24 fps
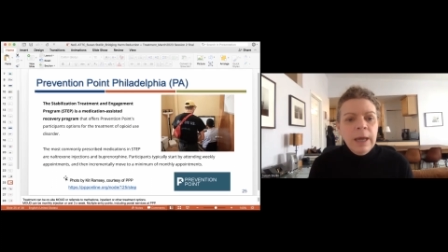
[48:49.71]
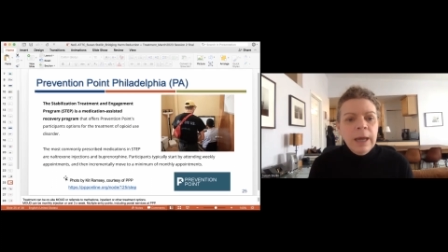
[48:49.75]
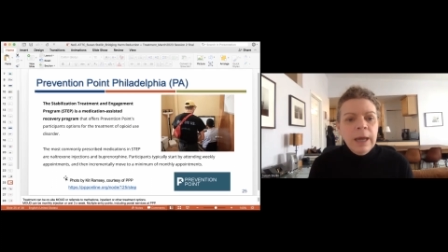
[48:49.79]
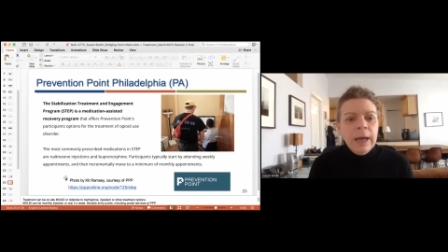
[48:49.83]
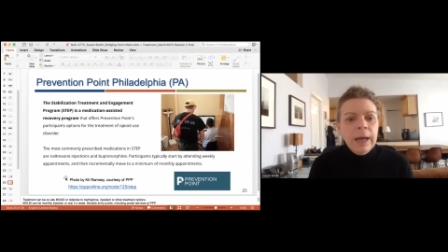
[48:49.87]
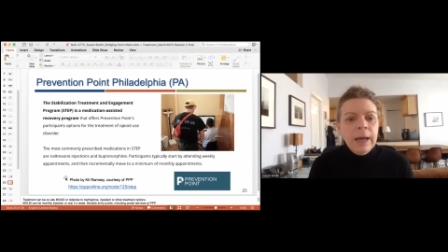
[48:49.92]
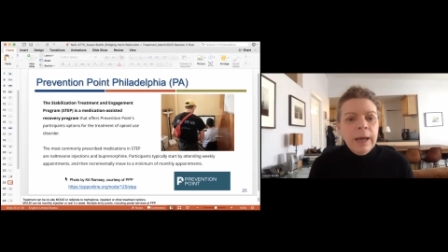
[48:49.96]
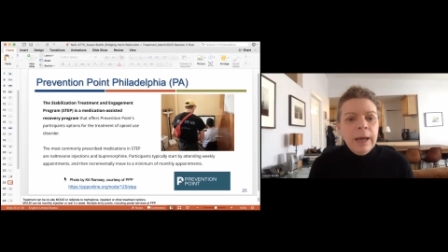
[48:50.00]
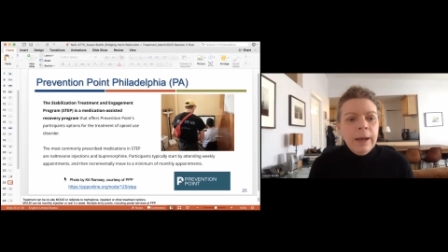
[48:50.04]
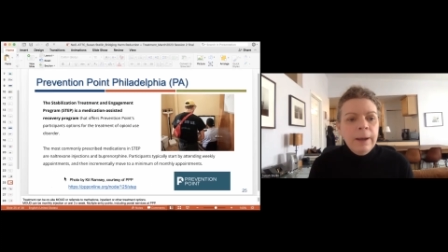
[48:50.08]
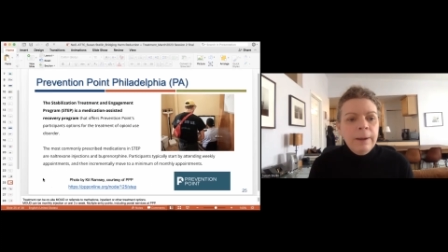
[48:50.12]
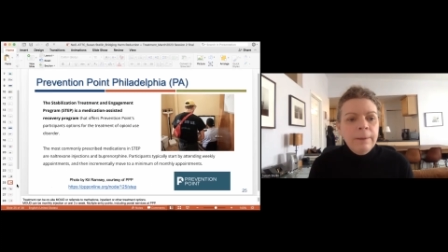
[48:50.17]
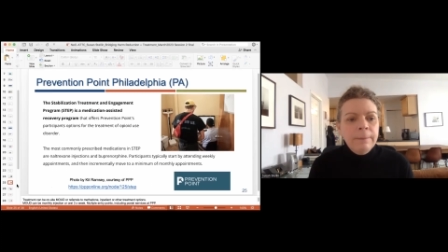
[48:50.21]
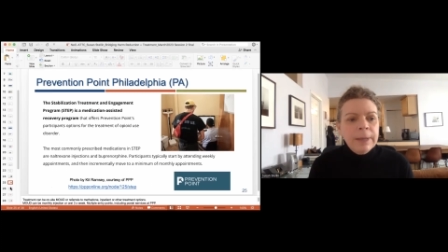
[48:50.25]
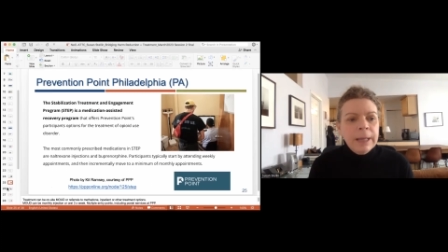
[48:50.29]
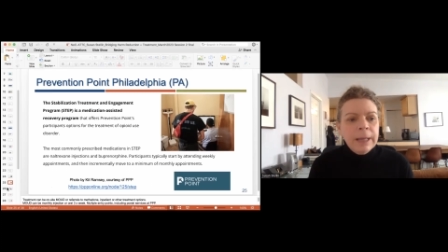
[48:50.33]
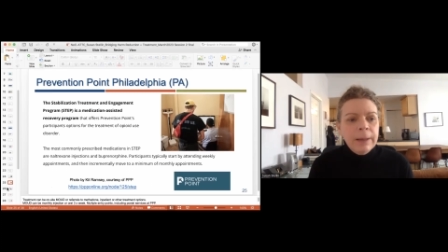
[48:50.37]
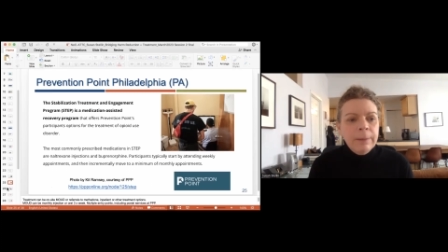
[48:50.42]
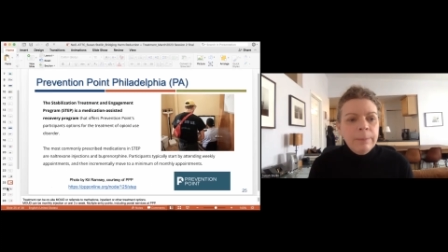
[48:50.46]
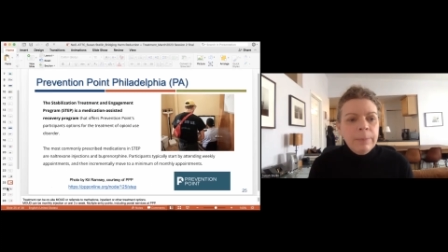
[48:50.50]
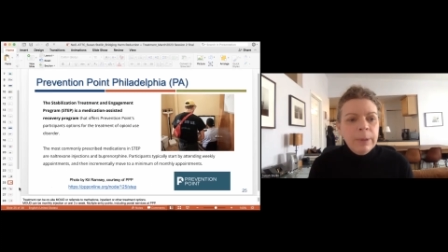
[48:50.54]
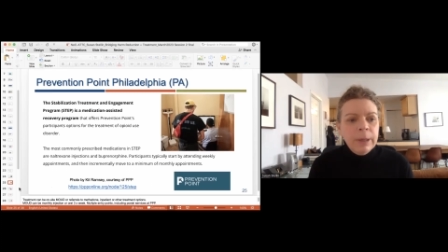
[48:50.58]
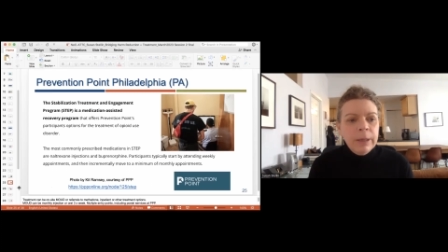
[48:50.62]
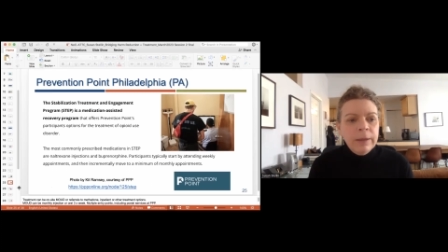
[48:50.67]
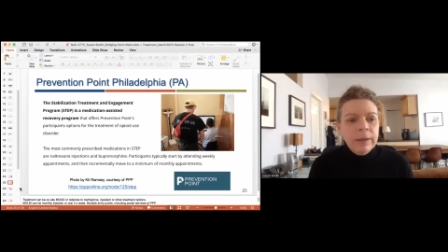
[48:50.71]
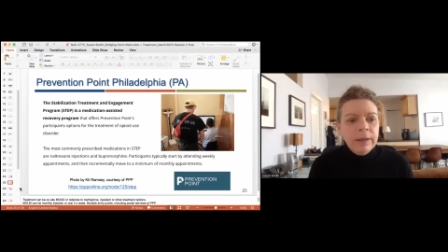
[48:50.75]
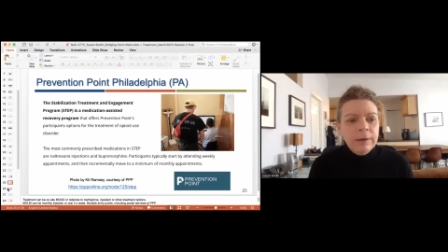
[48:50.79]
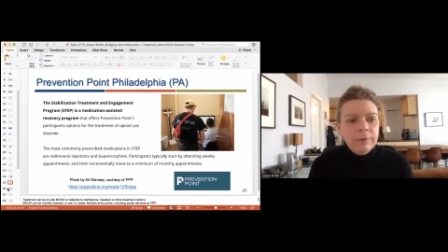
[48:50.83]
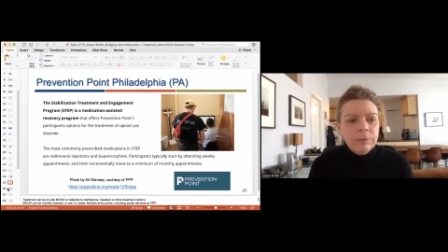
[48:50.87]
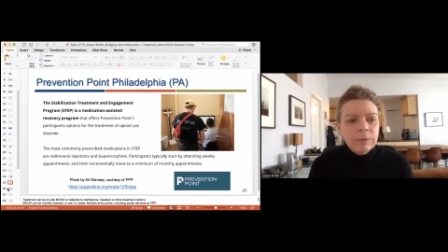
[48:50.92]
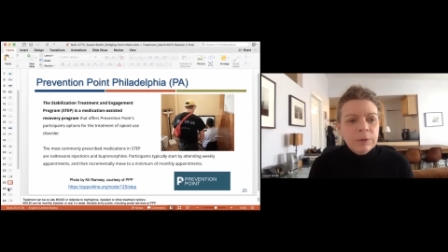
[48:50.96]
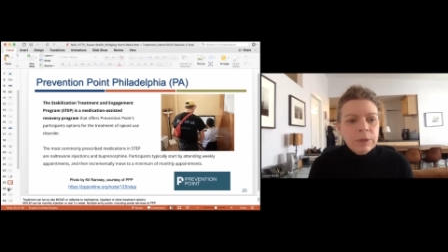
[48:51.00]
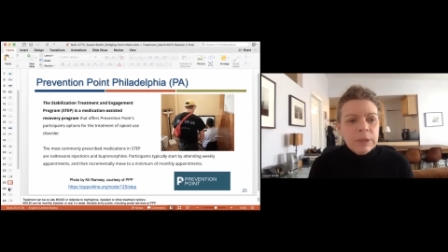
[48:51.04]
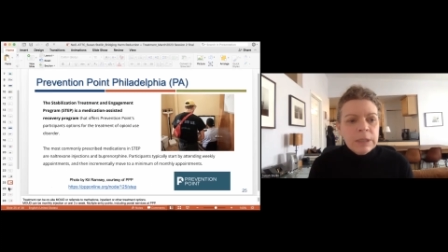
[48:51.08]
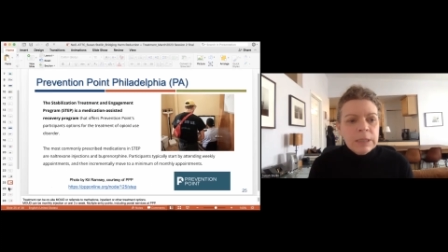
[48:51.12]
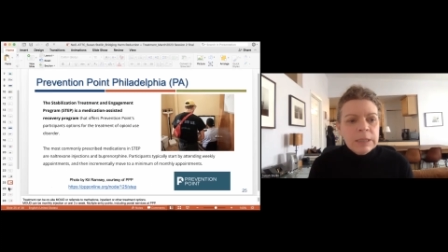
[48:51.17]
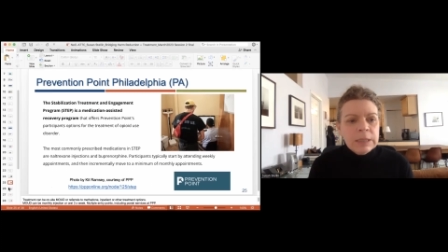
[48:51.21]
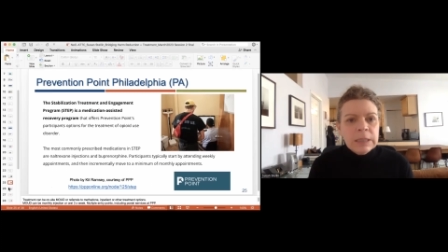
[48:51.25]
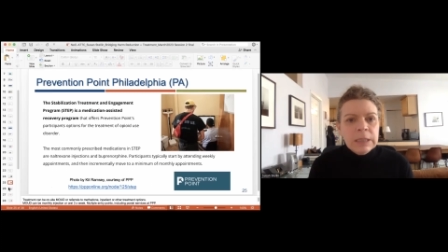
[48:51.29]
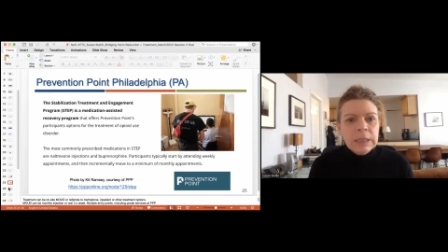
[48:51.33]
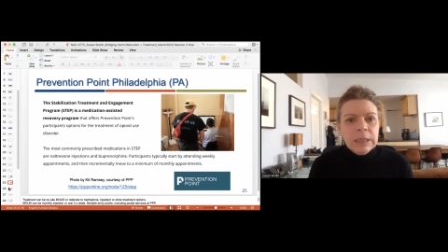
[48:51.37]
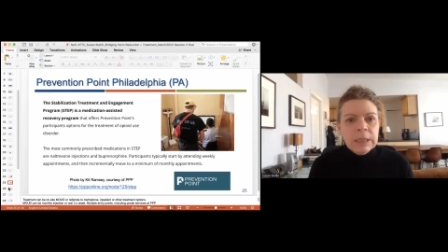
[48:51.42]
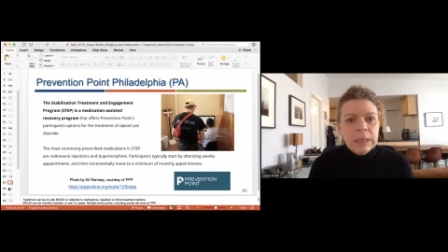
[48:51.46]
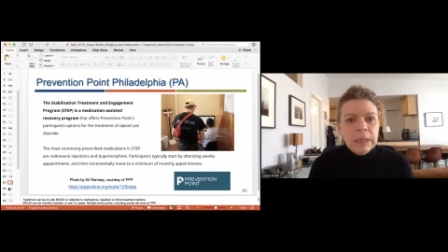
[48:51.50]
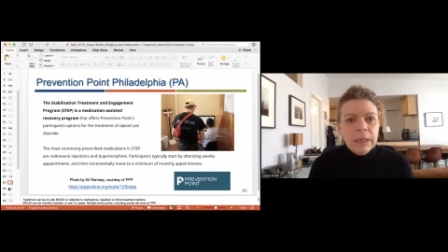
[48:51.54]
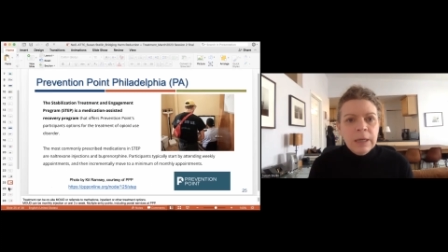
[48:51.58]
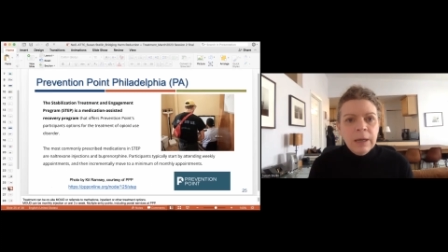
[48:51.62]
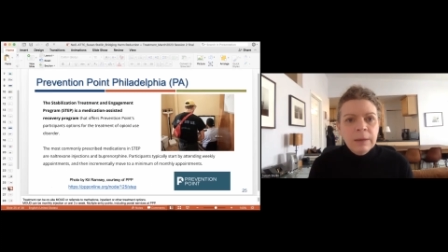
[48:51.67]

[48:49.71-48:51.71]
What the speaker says: But they've really seen an